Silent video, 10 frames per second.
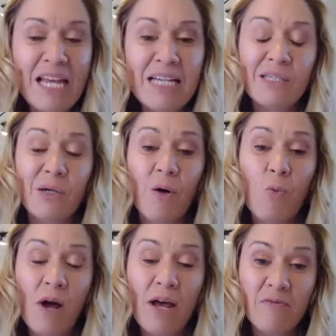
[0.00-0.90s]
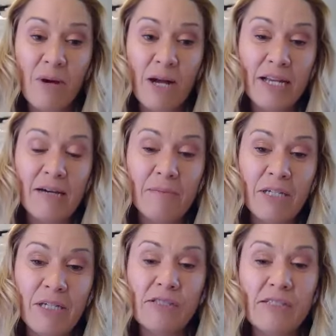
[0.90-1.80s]
So one of mine
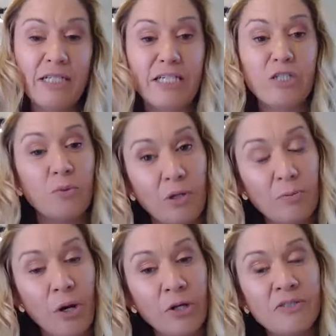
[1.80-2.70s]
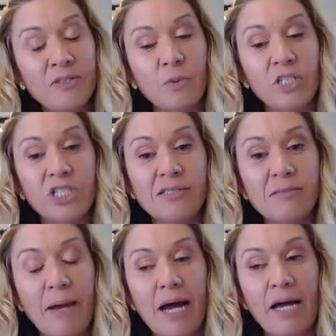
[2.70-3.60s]
includes a link to a blog post, which is
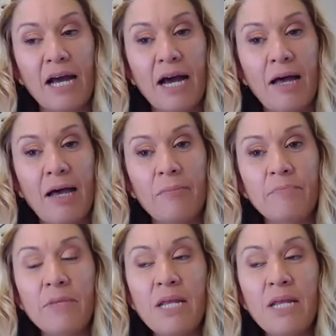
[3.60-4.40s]
about I